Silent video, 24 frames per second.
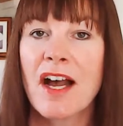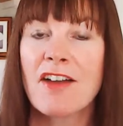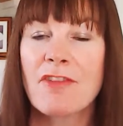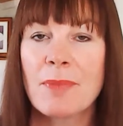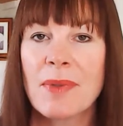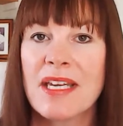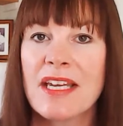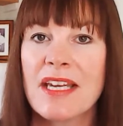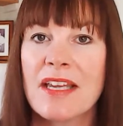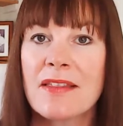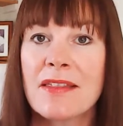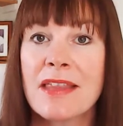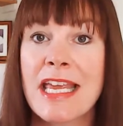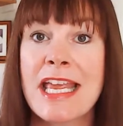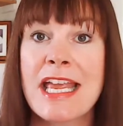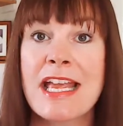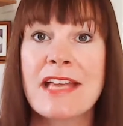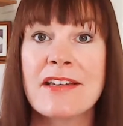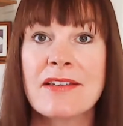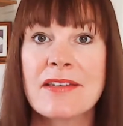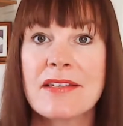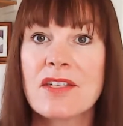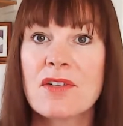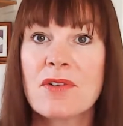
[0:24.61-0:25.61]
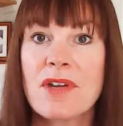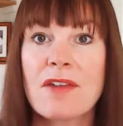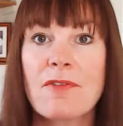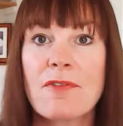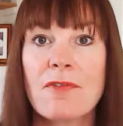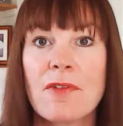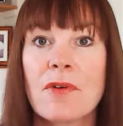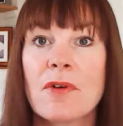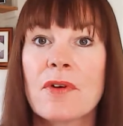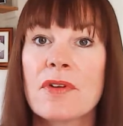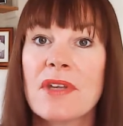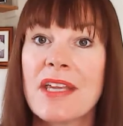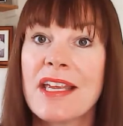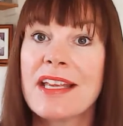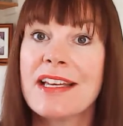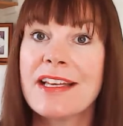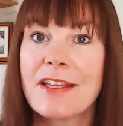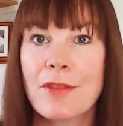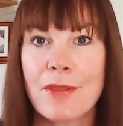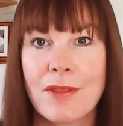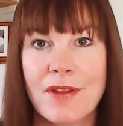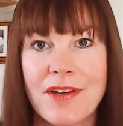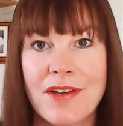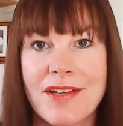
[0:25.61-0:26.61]
I've been in the industry for
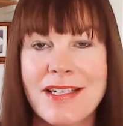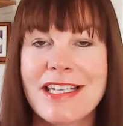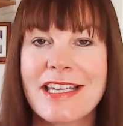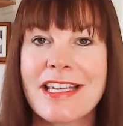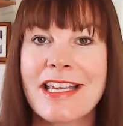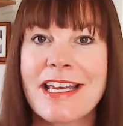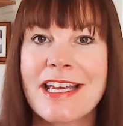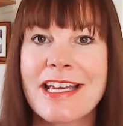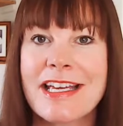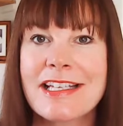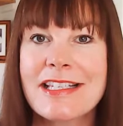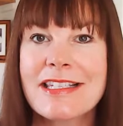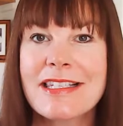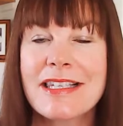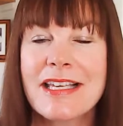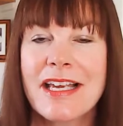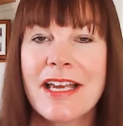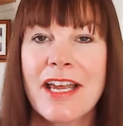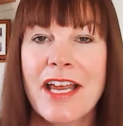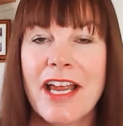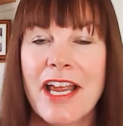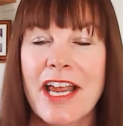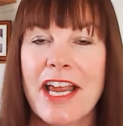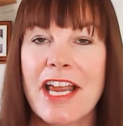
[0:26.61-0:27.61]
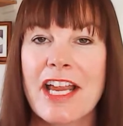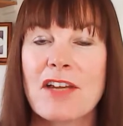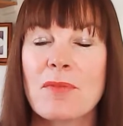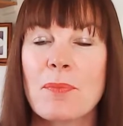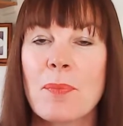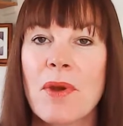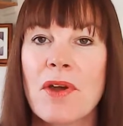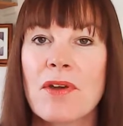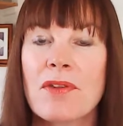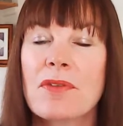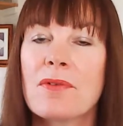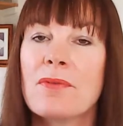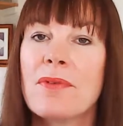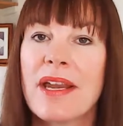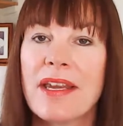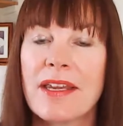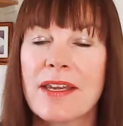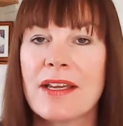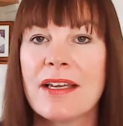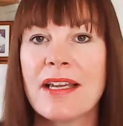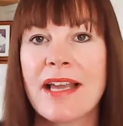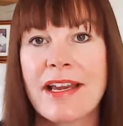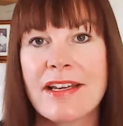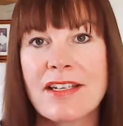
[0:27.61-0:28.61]
nearly 30 years in both
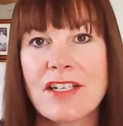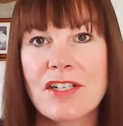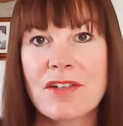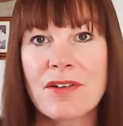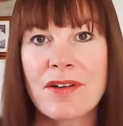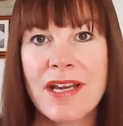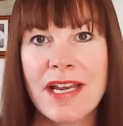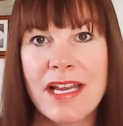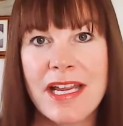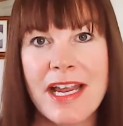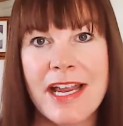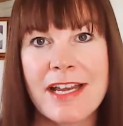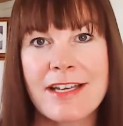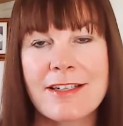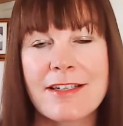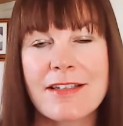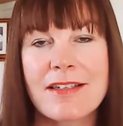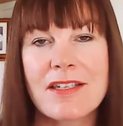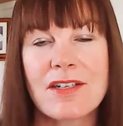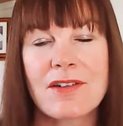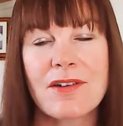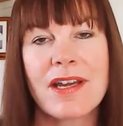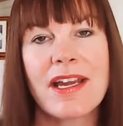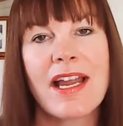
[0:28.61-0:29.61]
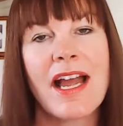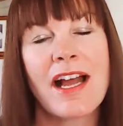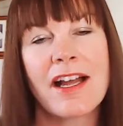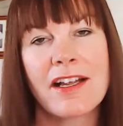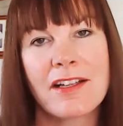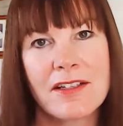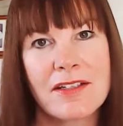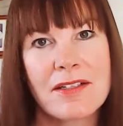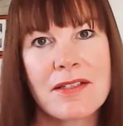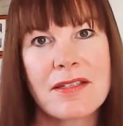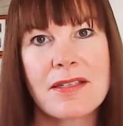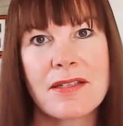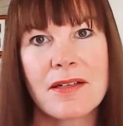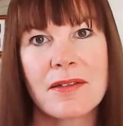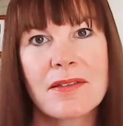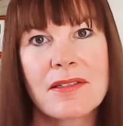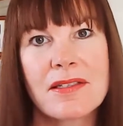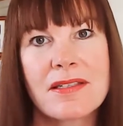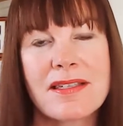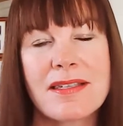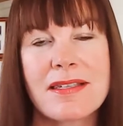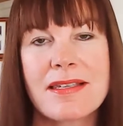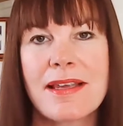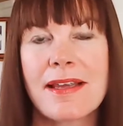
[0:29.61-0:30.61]
regulatory, industry and
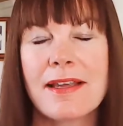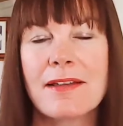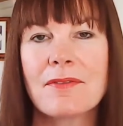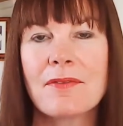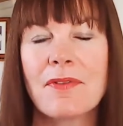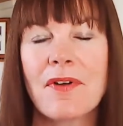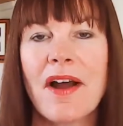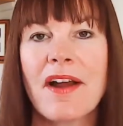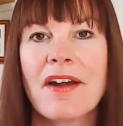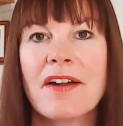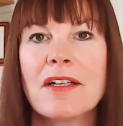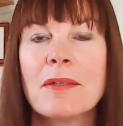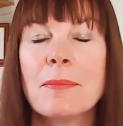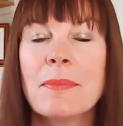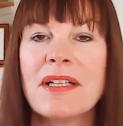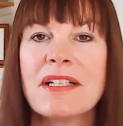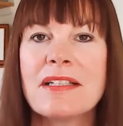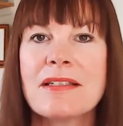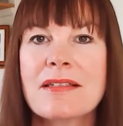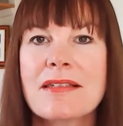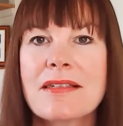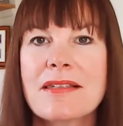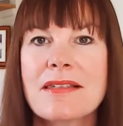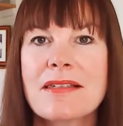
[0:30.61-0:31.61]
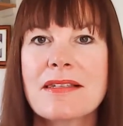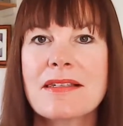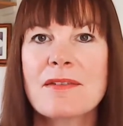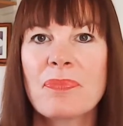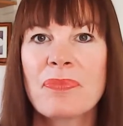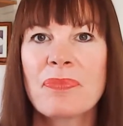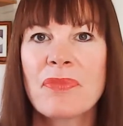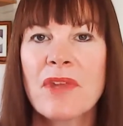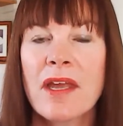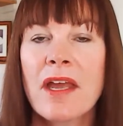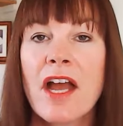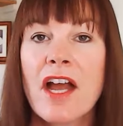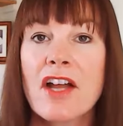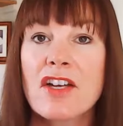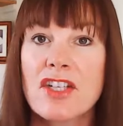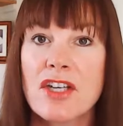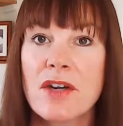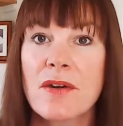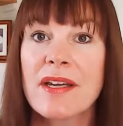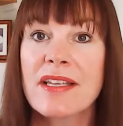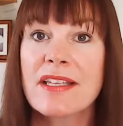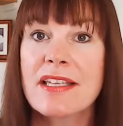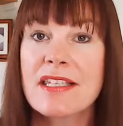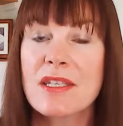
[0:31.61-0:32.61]
consultancy environments.
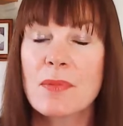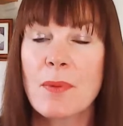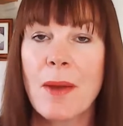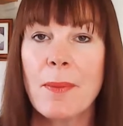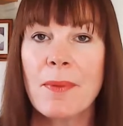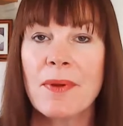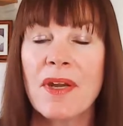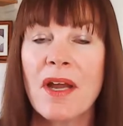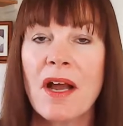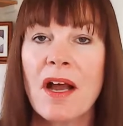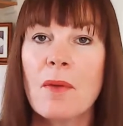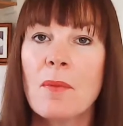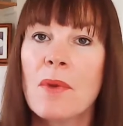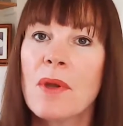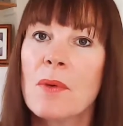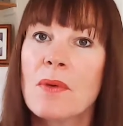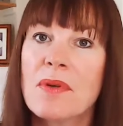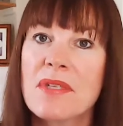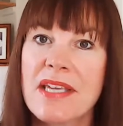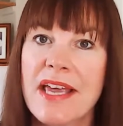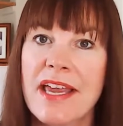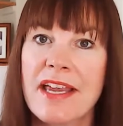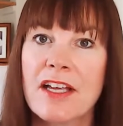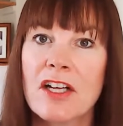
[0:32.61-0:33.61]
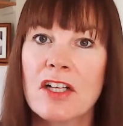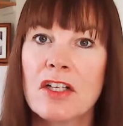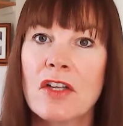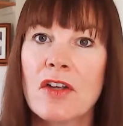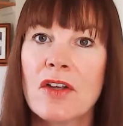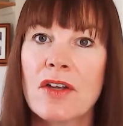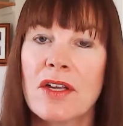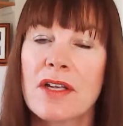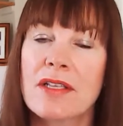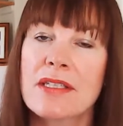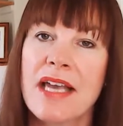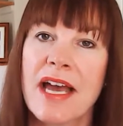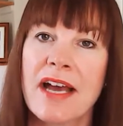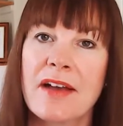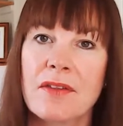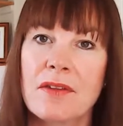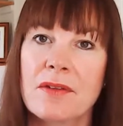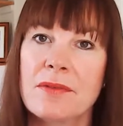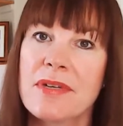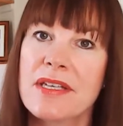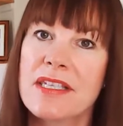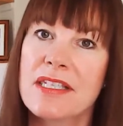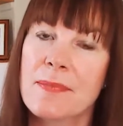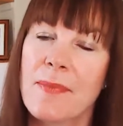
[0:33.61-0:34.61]
During this webinar, we will take a look at how the
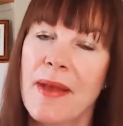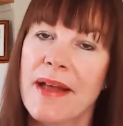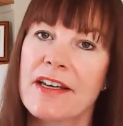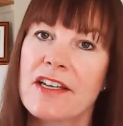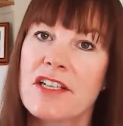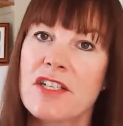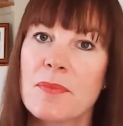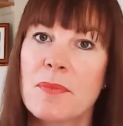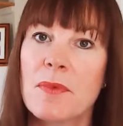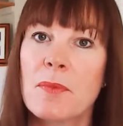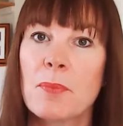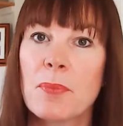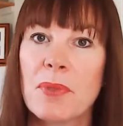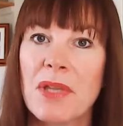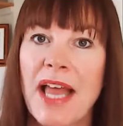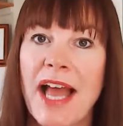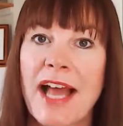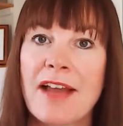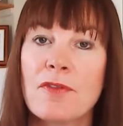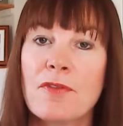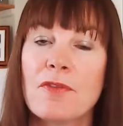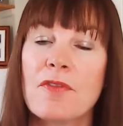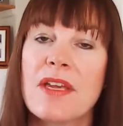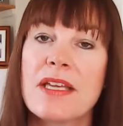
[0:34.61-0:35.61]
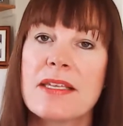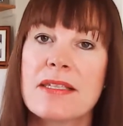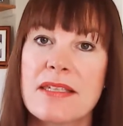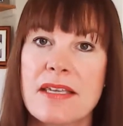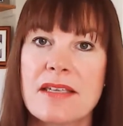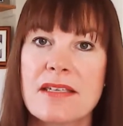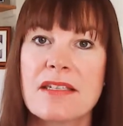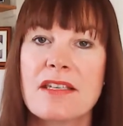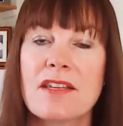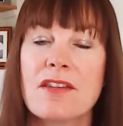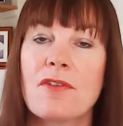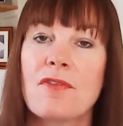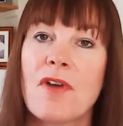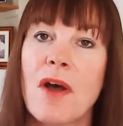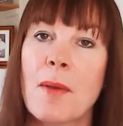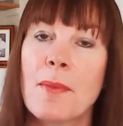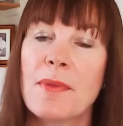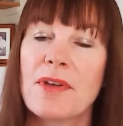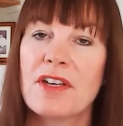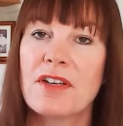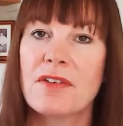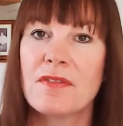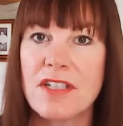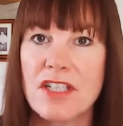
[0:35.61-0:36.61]
Risk Management Plan fits into the
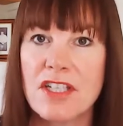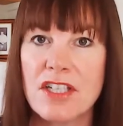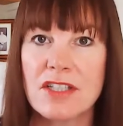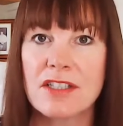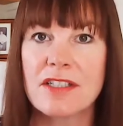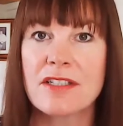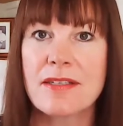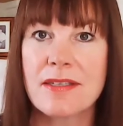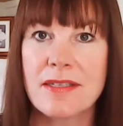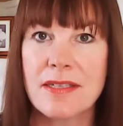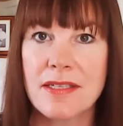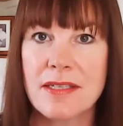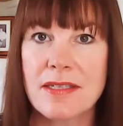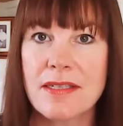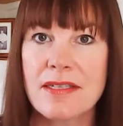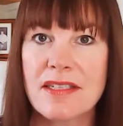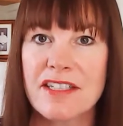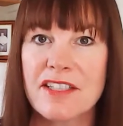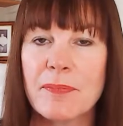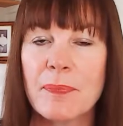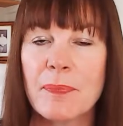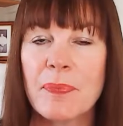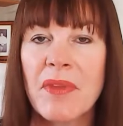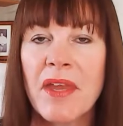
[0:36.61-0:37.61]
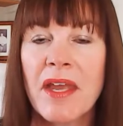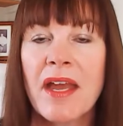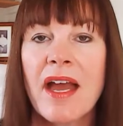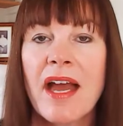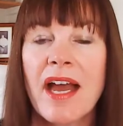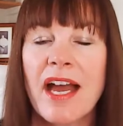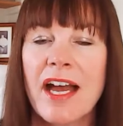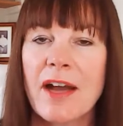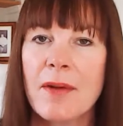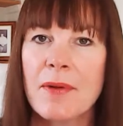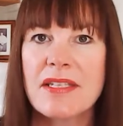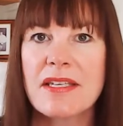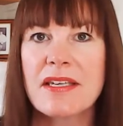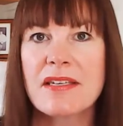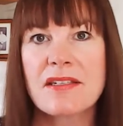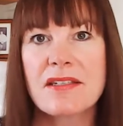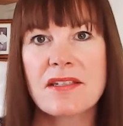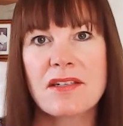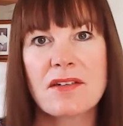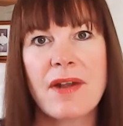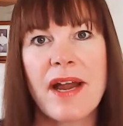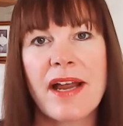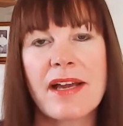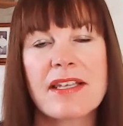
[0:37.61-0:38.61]
pharmacovigilance system, how it
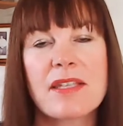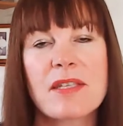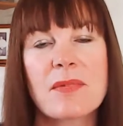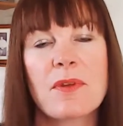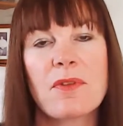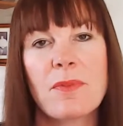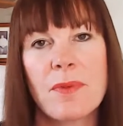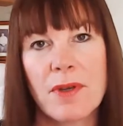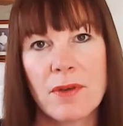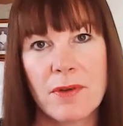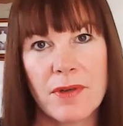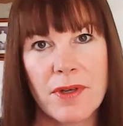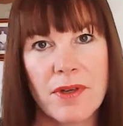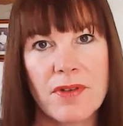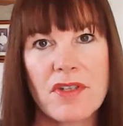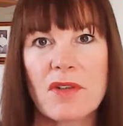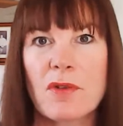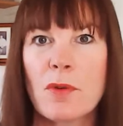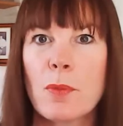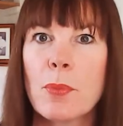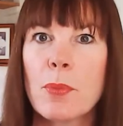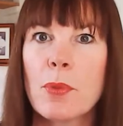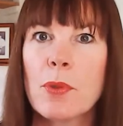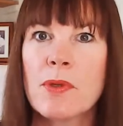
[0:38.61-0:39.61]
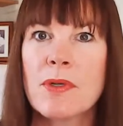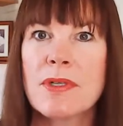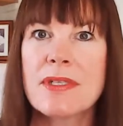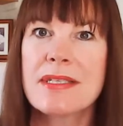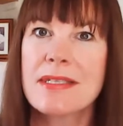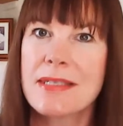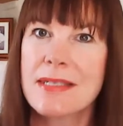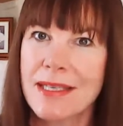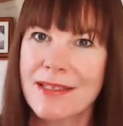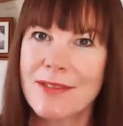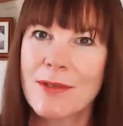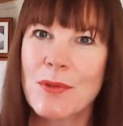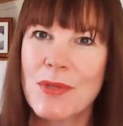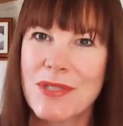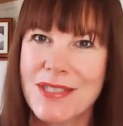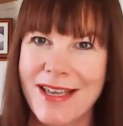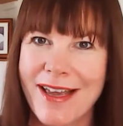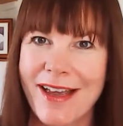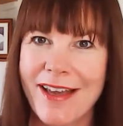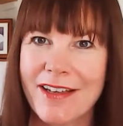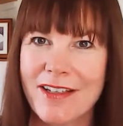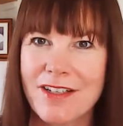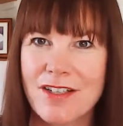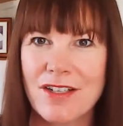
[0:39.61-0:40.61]
interacts with periodic reports, signal
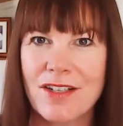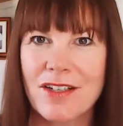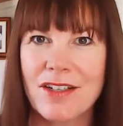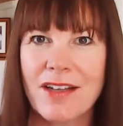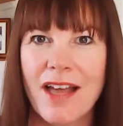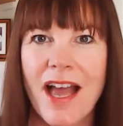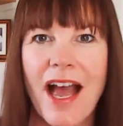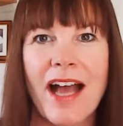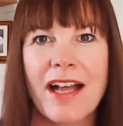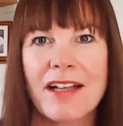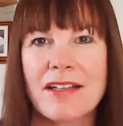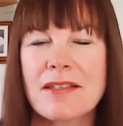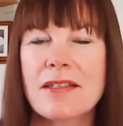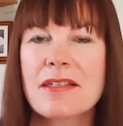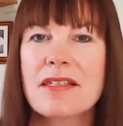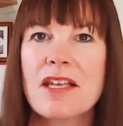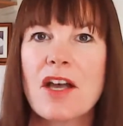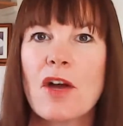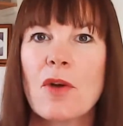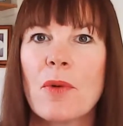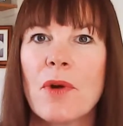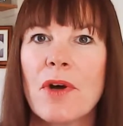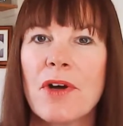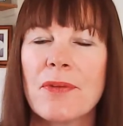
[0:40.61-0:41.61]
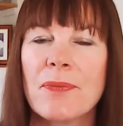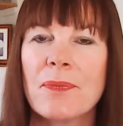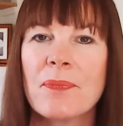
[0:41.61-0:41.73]
detection and so on.